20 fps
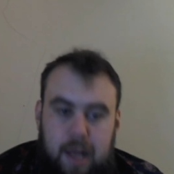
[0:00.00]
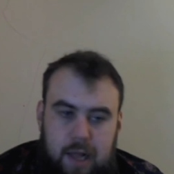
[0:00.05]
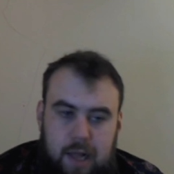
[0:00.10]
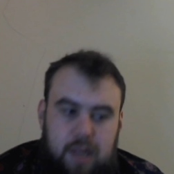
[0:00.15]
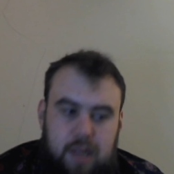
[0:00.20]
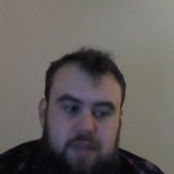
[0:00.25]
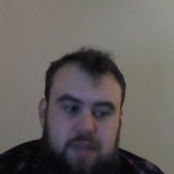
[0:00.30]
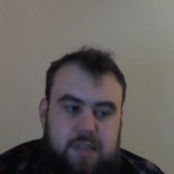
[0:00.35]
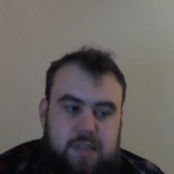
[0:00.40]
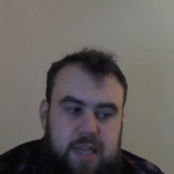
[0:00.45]

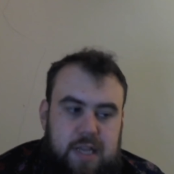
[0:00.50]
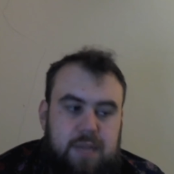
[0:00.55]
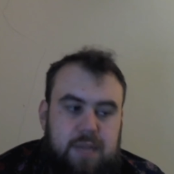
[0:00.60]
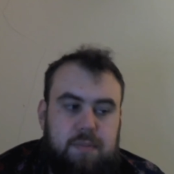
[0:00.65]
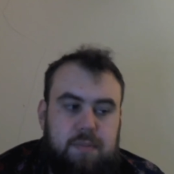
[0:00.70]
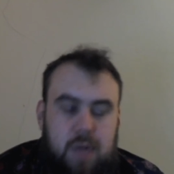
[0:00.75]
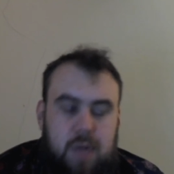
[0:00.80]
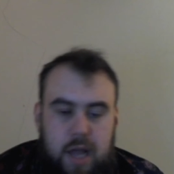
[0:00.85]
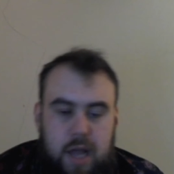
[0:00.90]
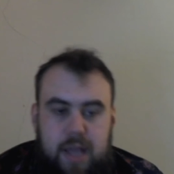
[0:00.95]

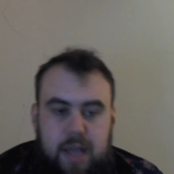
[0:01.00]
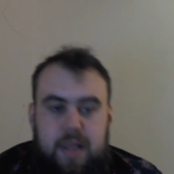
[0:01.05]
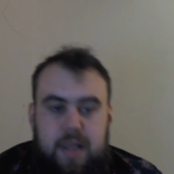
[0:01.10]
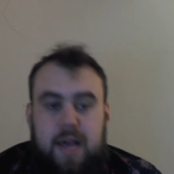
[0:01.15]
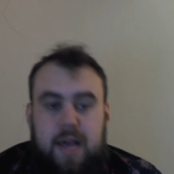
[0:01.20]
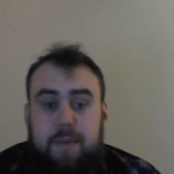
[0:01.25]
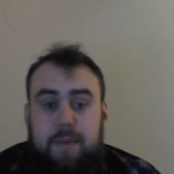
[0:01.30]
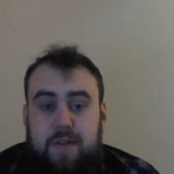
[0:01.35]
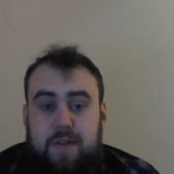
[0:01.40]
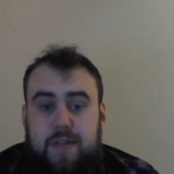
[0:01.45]
seem like
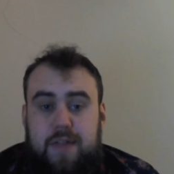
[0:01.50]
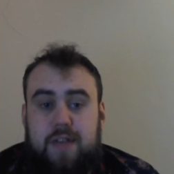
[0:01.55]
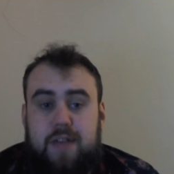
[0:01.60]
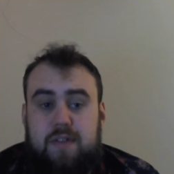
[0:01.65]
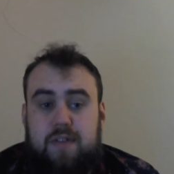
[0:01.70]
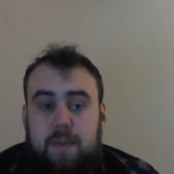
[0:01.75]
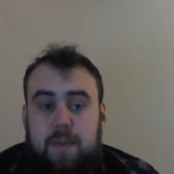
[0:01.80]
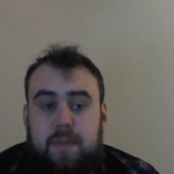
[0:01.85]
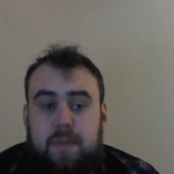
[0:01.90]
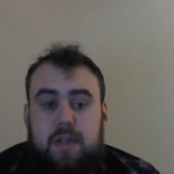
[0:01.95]
them, if there's
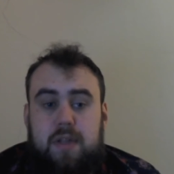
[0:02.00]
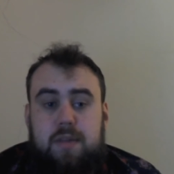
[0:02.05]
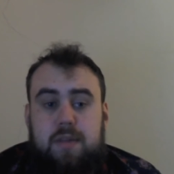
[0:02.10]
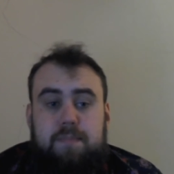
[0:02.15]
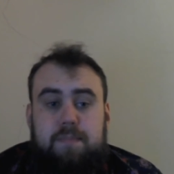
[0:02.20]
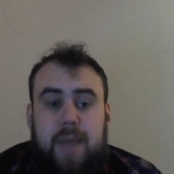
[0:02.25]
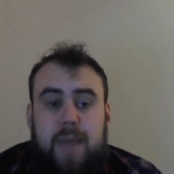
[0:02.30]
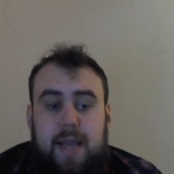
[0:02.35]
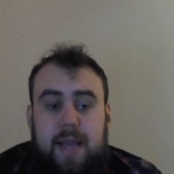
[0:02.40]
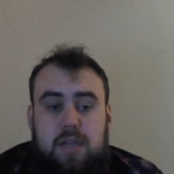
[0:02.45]
something that
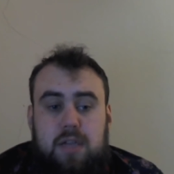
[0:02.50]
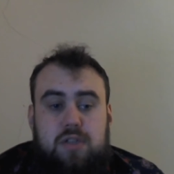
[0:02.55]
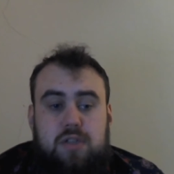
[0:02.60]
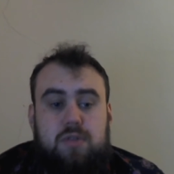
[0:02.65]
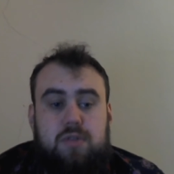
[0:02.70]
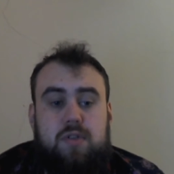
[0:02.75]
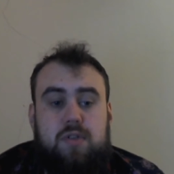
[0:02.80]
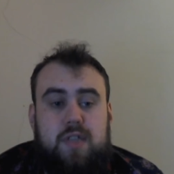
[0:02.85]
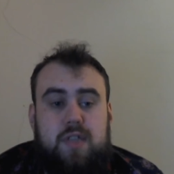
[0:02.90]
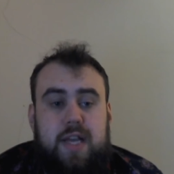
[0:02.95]
makes
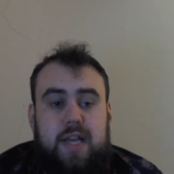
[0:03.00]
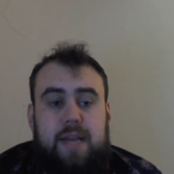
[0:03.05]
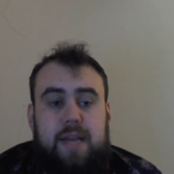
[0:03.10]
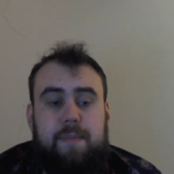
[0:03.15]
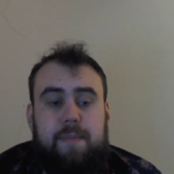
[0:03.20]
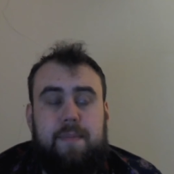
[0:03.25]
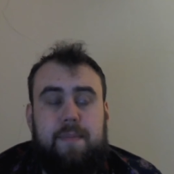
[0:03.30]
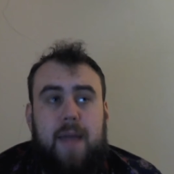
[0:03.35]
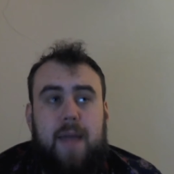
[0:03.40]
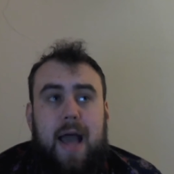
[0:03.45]
you
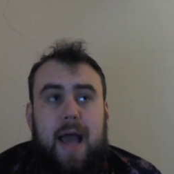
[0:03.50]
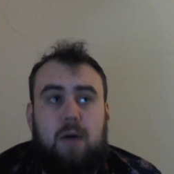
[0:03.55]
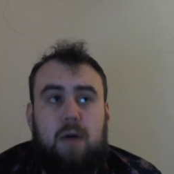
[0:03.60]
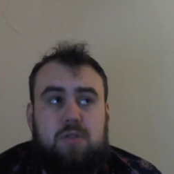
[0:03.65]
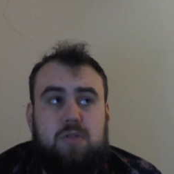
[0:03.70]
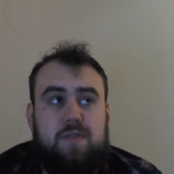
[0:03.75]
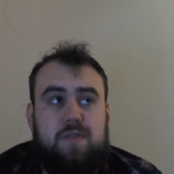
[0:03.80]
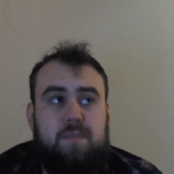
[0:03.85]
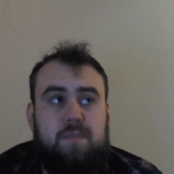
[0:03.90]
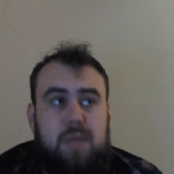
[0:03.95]
seem
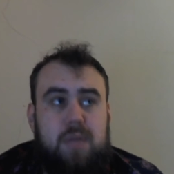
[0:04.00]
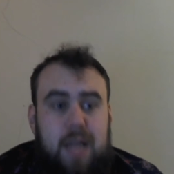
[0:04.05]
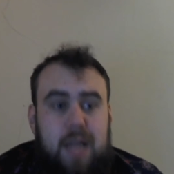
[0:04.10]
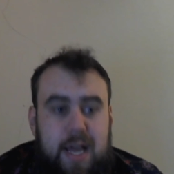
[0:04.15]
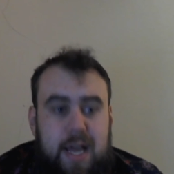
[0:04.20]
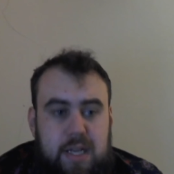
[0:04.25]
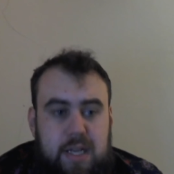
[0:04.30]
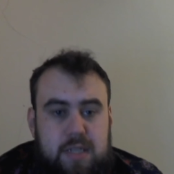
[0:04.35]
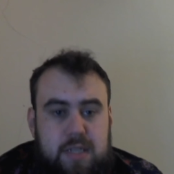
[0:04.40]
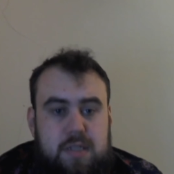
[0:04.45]
out of
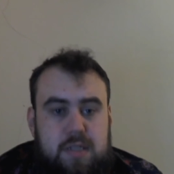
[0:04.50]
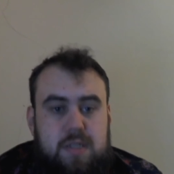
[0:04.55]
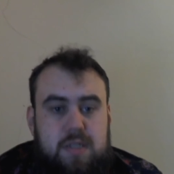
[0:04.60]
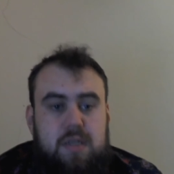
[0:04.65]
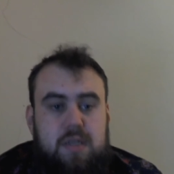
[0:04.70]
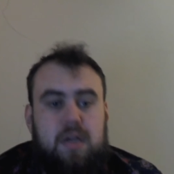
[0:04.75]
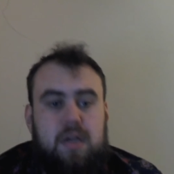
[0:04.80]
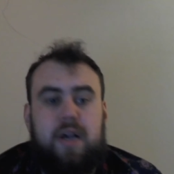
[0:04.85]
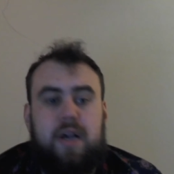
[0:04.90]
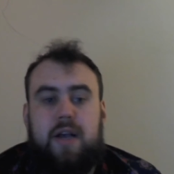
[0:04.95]
place,
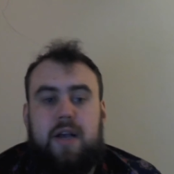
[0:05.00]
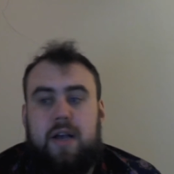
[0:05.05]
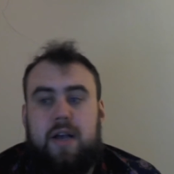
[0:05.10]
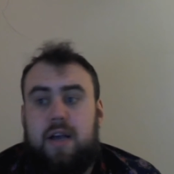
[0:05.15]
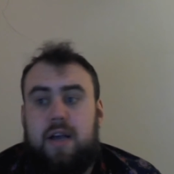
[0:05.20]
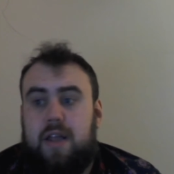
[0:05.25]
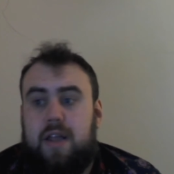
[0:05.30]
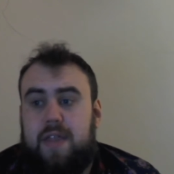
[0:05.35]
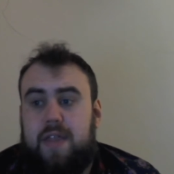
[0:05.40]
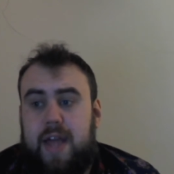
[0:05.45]

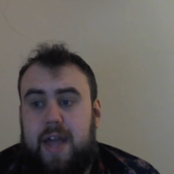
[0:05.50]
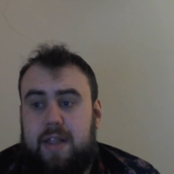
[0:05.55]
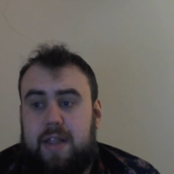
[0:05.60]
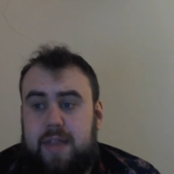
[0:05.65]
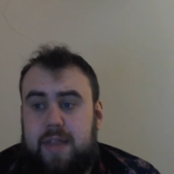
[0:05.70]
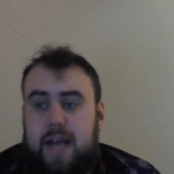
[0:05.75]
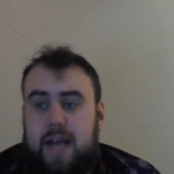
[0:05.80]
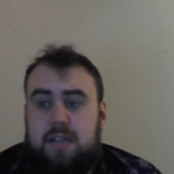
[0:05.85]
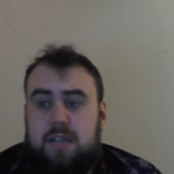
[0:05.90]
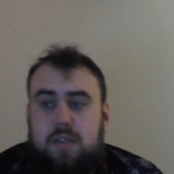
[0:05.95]
then
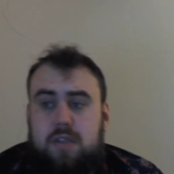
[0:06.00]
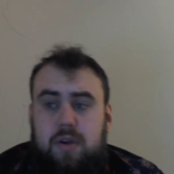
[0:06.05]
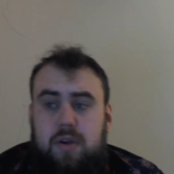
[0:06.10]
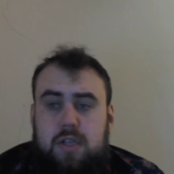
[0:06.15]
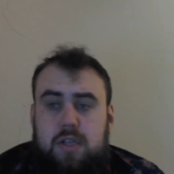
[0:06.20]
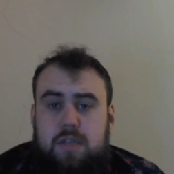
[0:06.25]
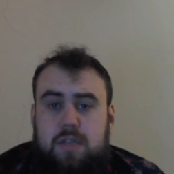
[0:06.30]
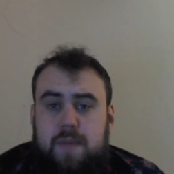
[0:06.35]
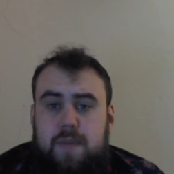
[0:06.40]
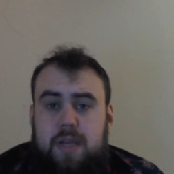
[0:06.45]
that's
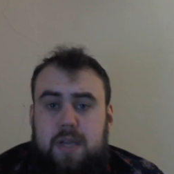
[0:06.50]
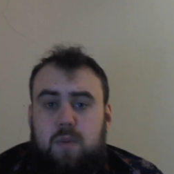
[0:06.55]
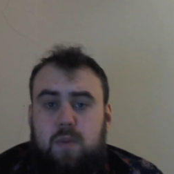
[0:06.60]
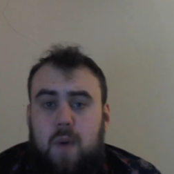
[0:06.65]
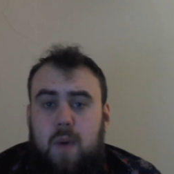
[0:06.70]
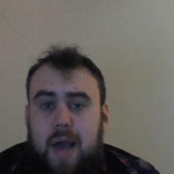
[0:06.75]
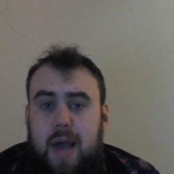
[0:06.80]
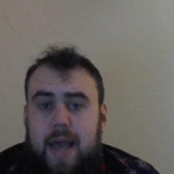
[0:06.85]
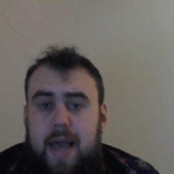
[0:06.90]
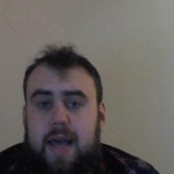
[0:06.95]
going to be
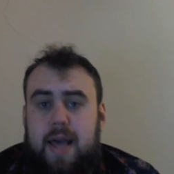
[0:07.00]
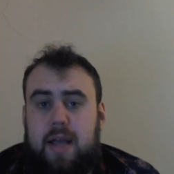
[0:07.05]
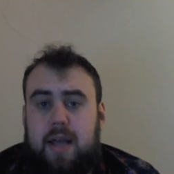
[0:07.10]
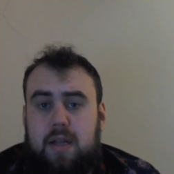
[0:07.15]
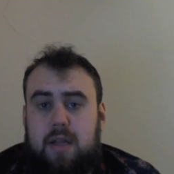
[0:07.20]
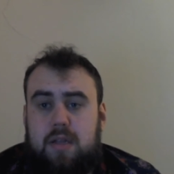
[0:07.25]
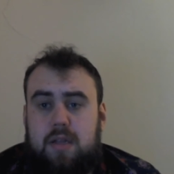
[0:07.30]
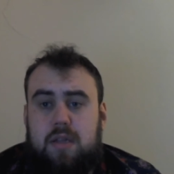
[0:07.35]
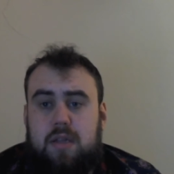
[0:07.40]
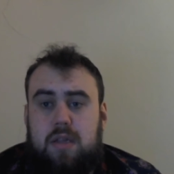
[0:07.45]
where
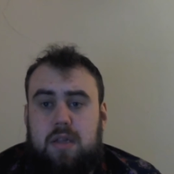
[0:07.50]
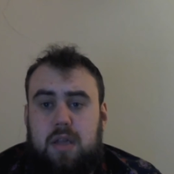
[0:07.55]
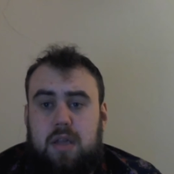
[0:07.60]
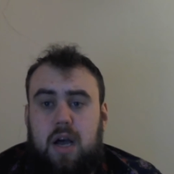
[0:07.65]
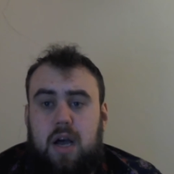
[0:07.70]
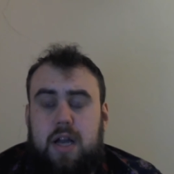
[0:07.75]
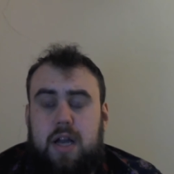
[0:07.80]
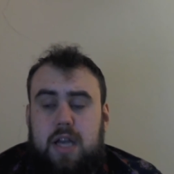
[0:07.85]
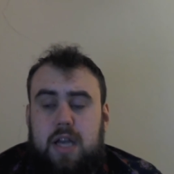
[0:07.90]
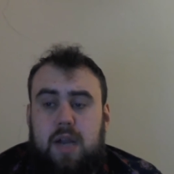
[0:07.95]
the
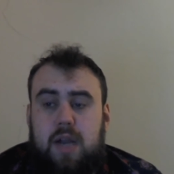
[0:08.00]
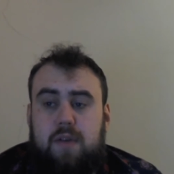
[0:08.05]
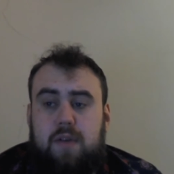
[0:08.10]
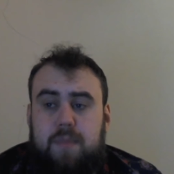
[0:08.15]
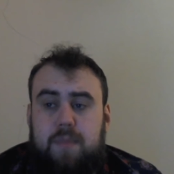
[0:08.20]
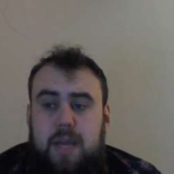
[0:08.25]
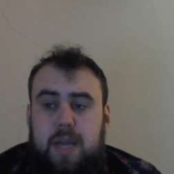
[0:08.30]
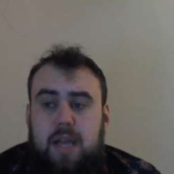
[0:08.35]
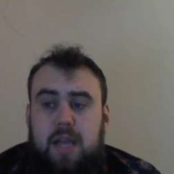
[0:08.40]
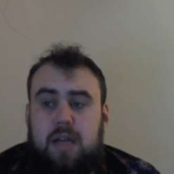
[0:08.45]
idea of
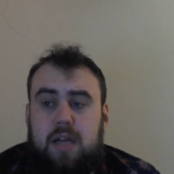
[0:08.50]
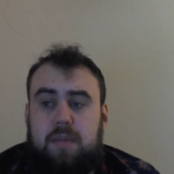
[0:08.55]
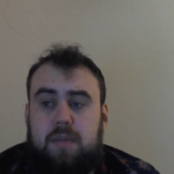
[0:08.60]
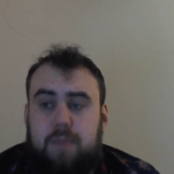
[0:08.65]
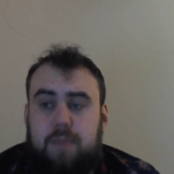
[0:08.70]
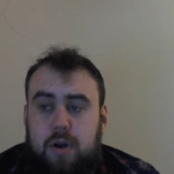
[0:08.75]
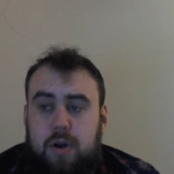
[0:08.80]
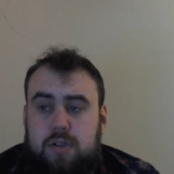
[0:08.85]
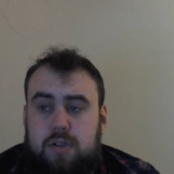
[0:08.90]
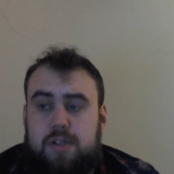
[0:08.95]
being an
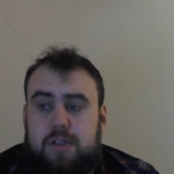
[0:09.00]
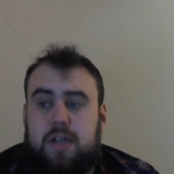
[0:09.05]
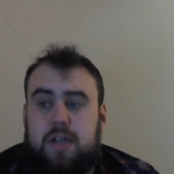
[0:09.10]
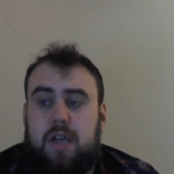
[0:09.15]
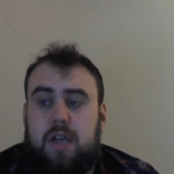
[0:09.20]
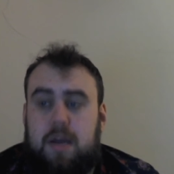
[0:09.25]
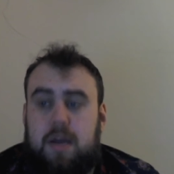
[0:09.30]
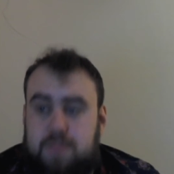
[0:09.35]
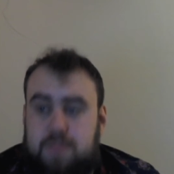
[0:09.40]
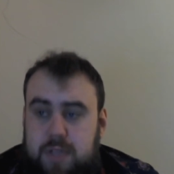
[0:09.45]
imposter
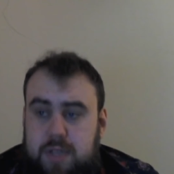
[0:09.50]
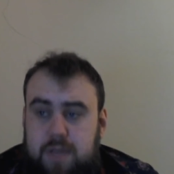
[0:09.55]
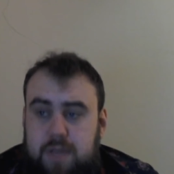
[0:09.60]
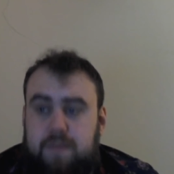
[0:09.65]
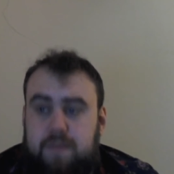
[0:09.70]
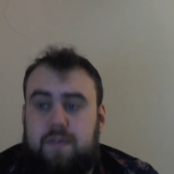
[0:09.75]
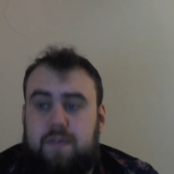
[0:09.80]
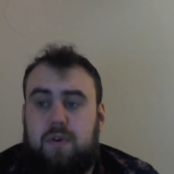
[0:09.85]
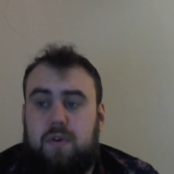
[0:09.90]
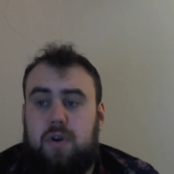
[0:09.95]
comes
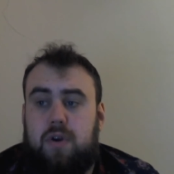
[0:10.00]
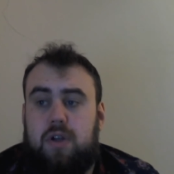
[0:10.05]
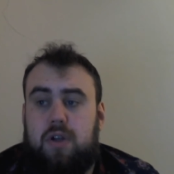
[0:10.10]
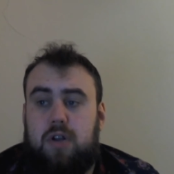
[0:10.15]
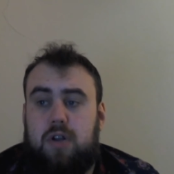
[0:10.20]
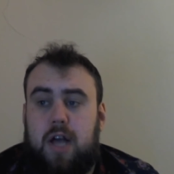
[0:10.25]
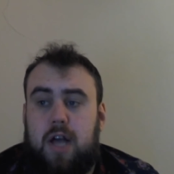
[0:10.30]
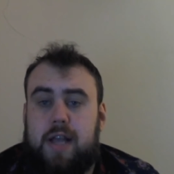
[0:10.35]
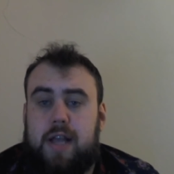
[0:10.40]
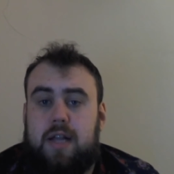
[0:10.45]
in for you
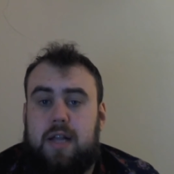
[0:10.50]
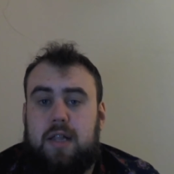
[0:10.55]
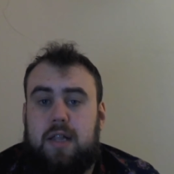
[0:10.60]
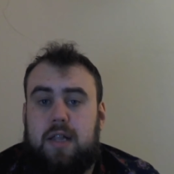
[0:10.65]
likely